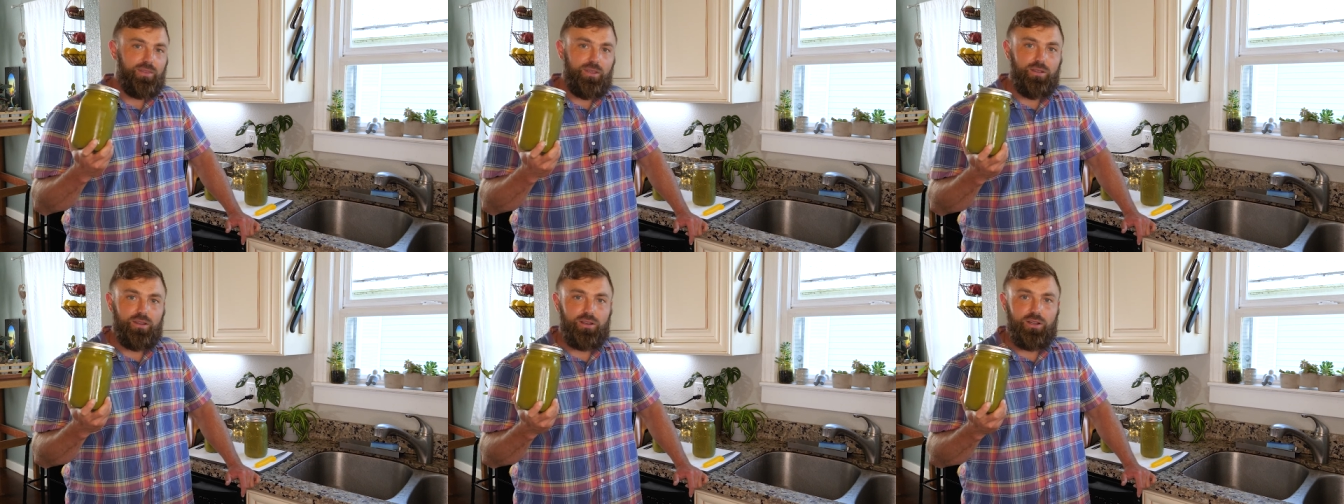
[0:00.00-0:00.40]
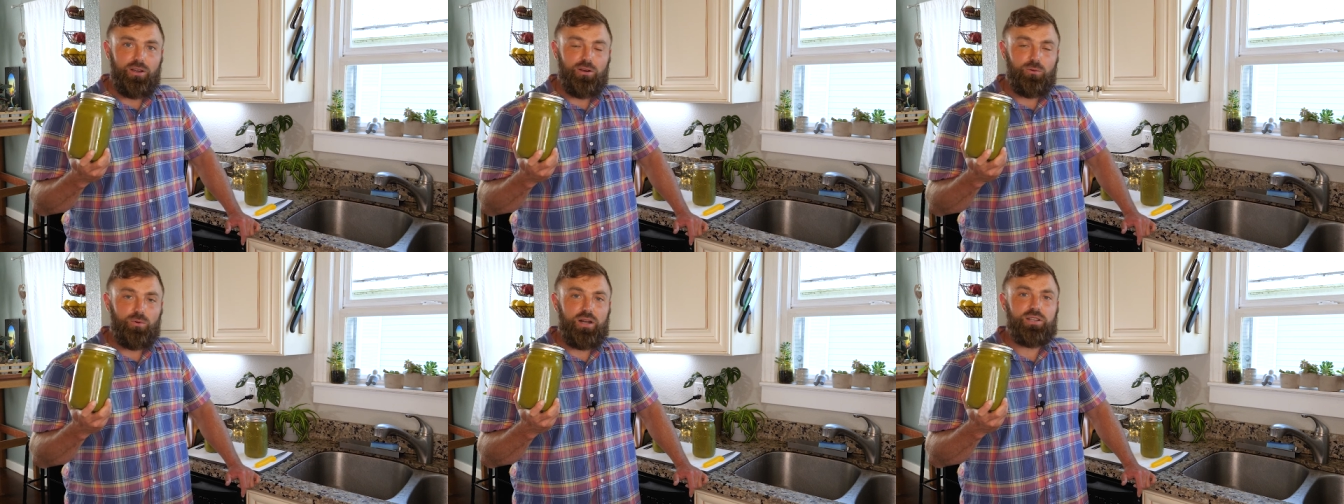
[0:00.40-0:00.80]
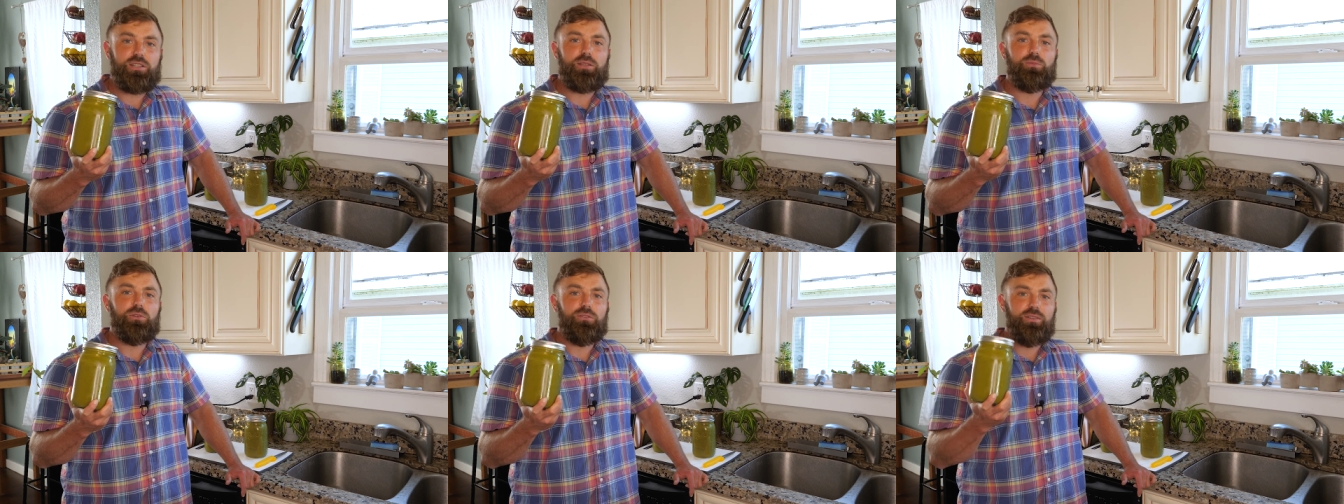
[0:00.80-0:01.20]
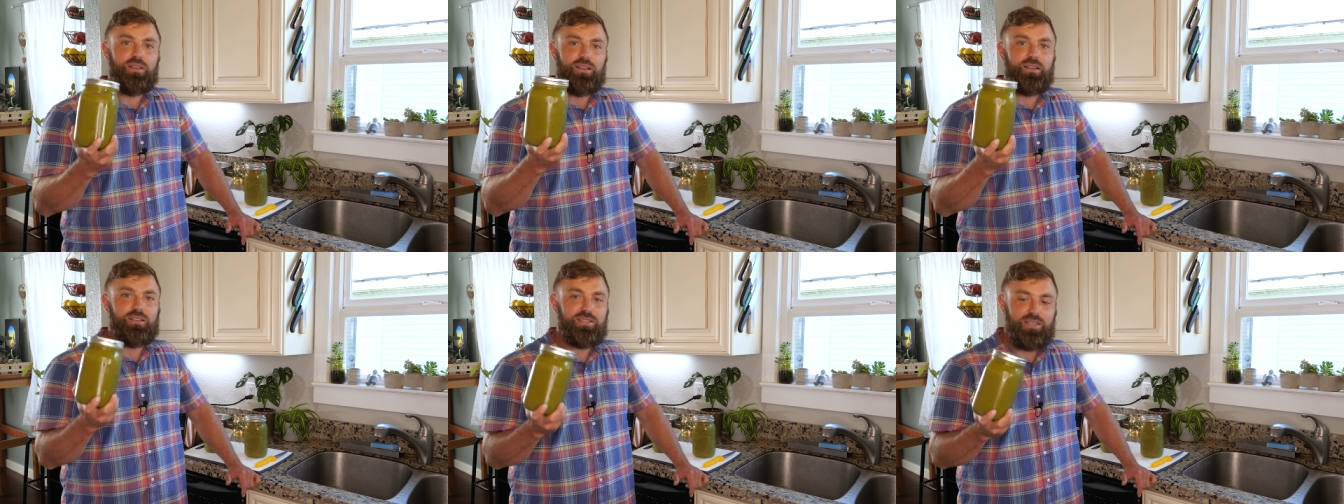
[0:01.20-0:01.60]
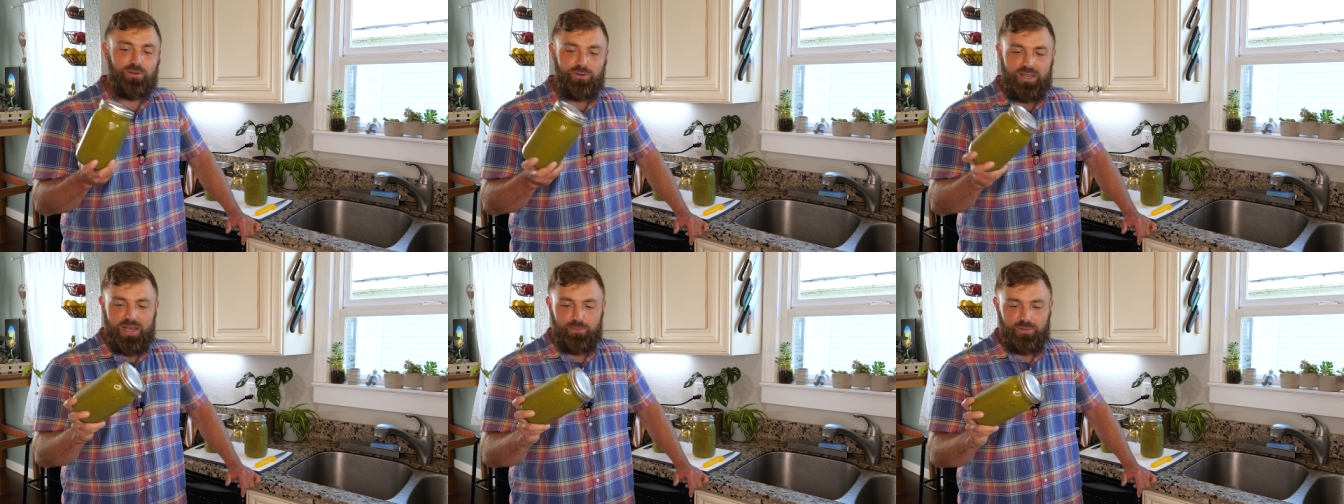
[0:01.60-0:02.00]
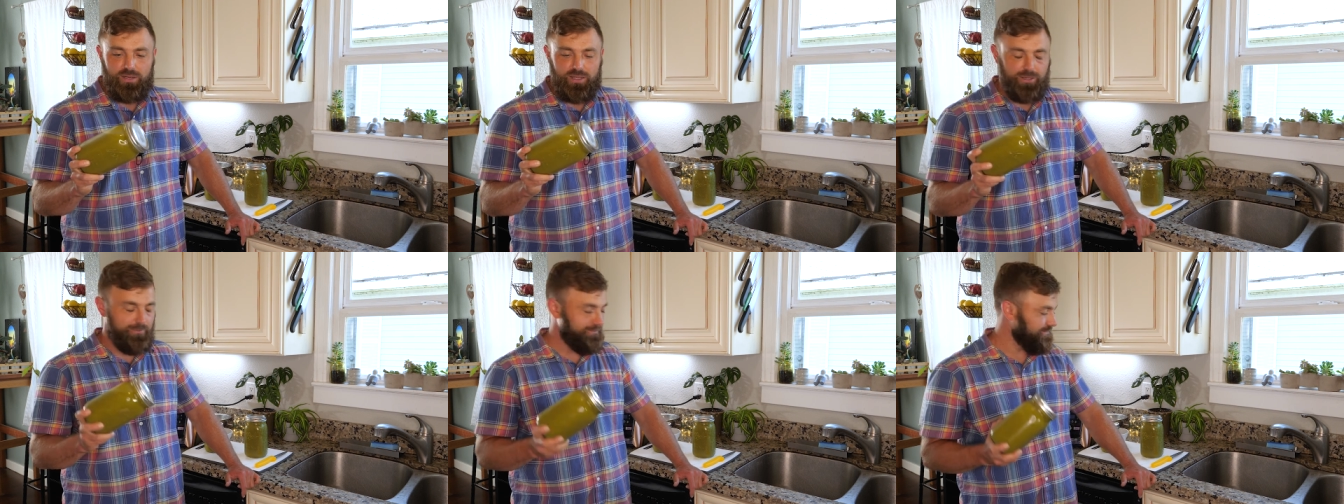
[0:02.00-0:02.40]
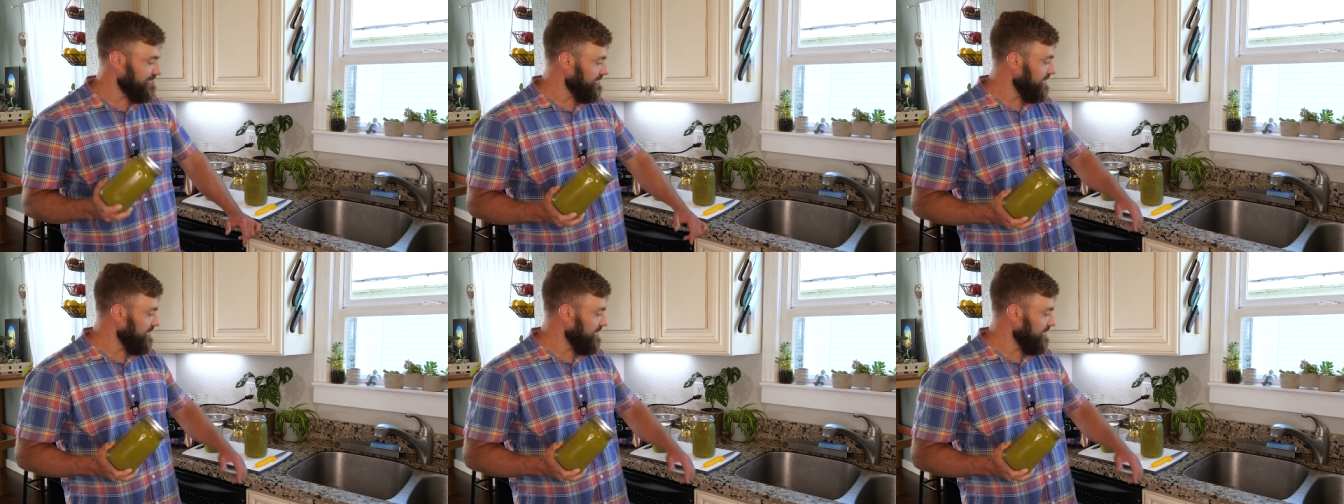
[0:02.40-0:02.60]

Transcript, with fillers: You can go and watch the movie and see what happened to him.